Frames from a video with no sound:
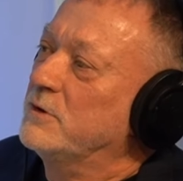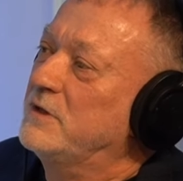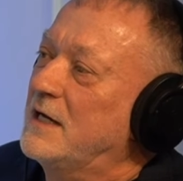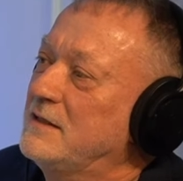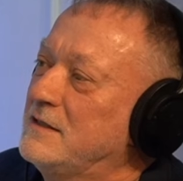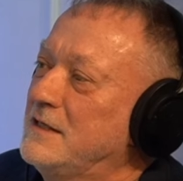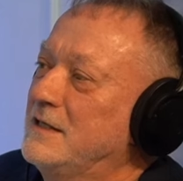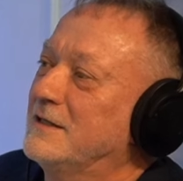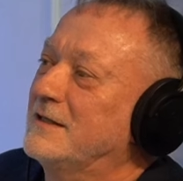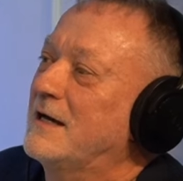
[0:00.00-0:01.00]
with the
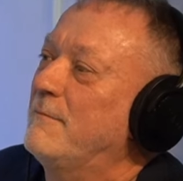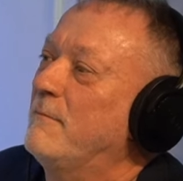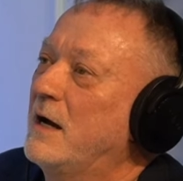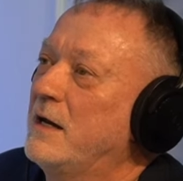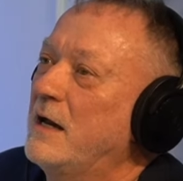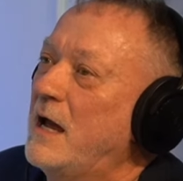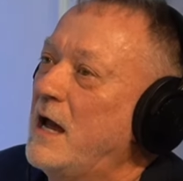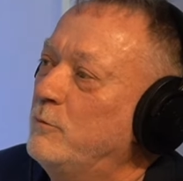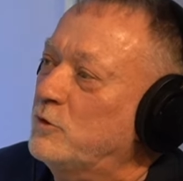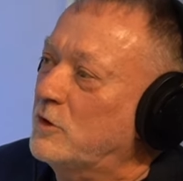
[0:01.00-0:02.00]
idea that my
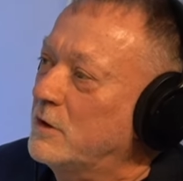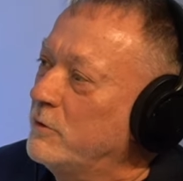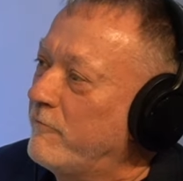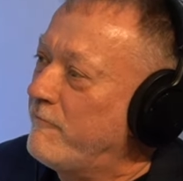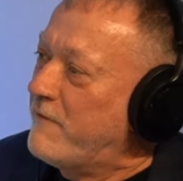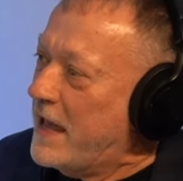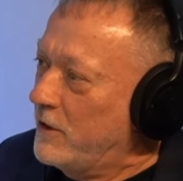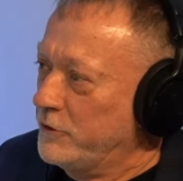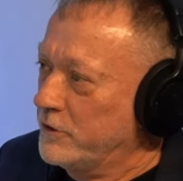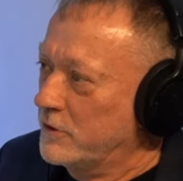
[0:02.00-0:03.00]
absolute
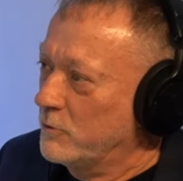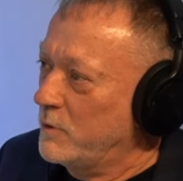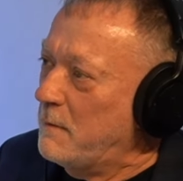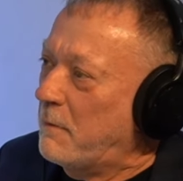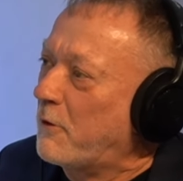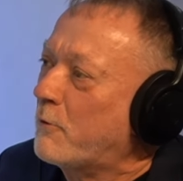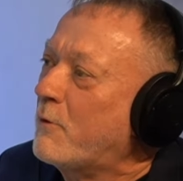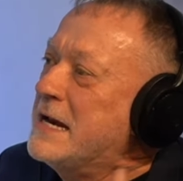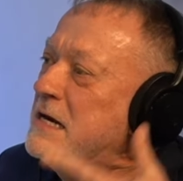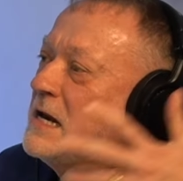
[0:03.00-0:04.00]
failure would be
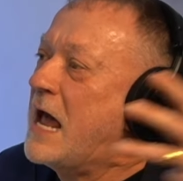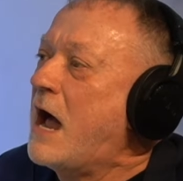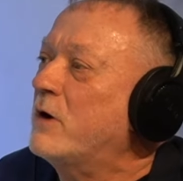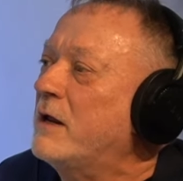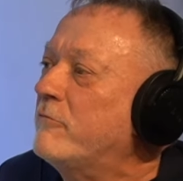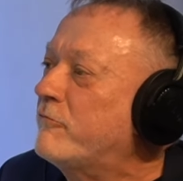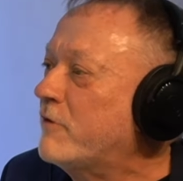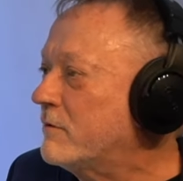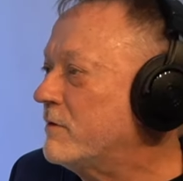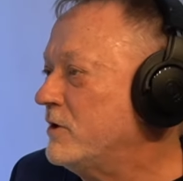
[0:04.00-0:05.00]
paraded out in
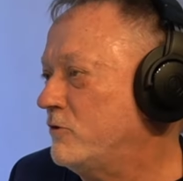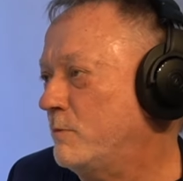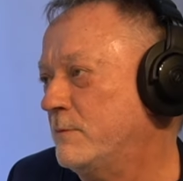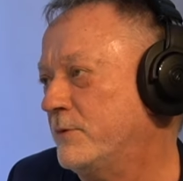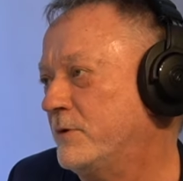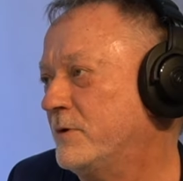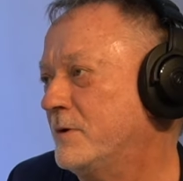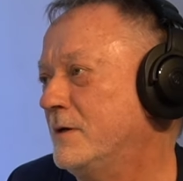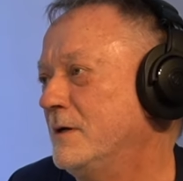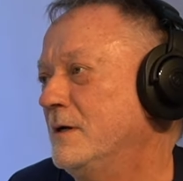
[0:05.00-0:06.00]
front of these people.
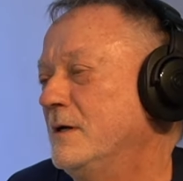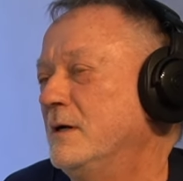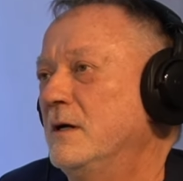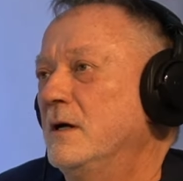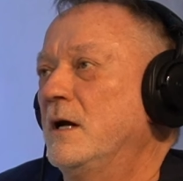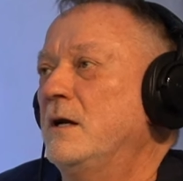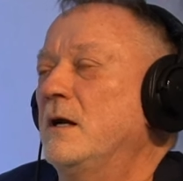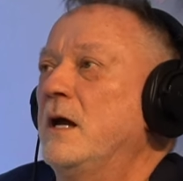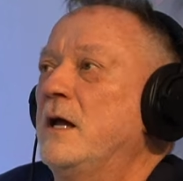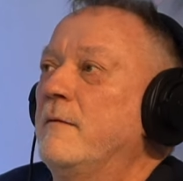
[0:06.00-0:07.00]
Right. And
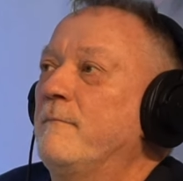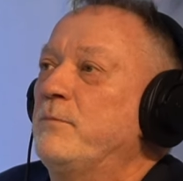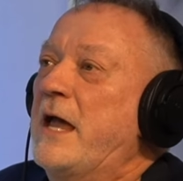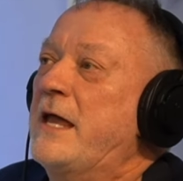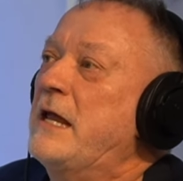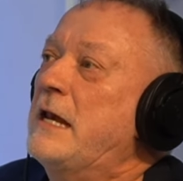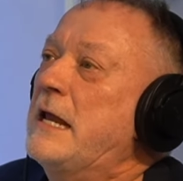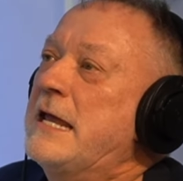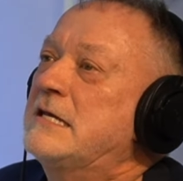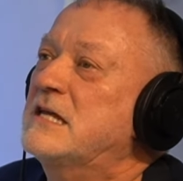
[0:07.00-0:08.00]
and and it
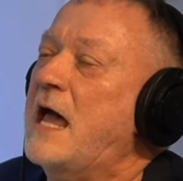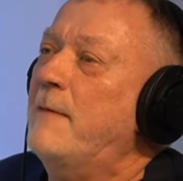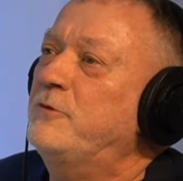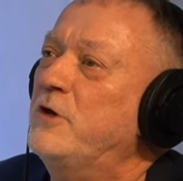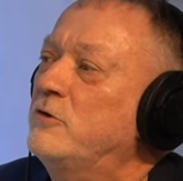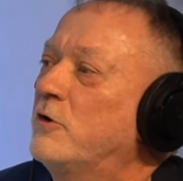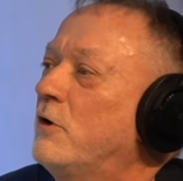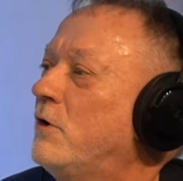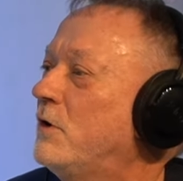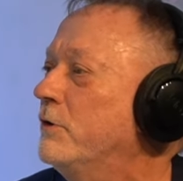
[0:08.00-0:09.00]
it tapped into
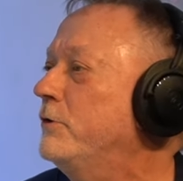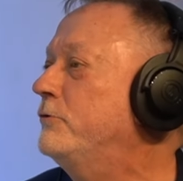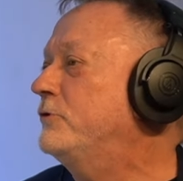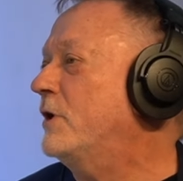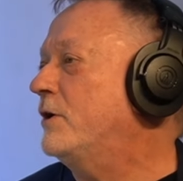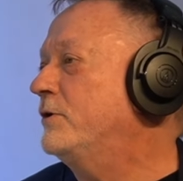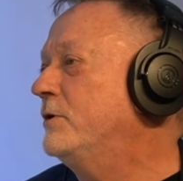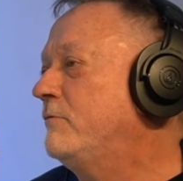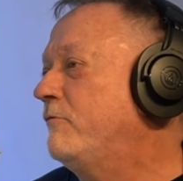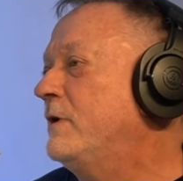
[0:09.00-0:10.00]
all those
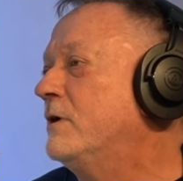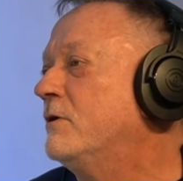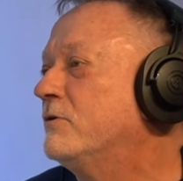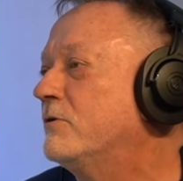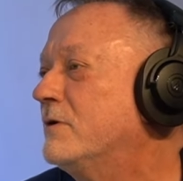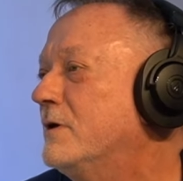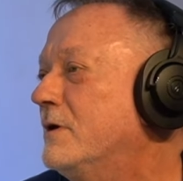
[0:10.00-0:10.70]
childhood fears.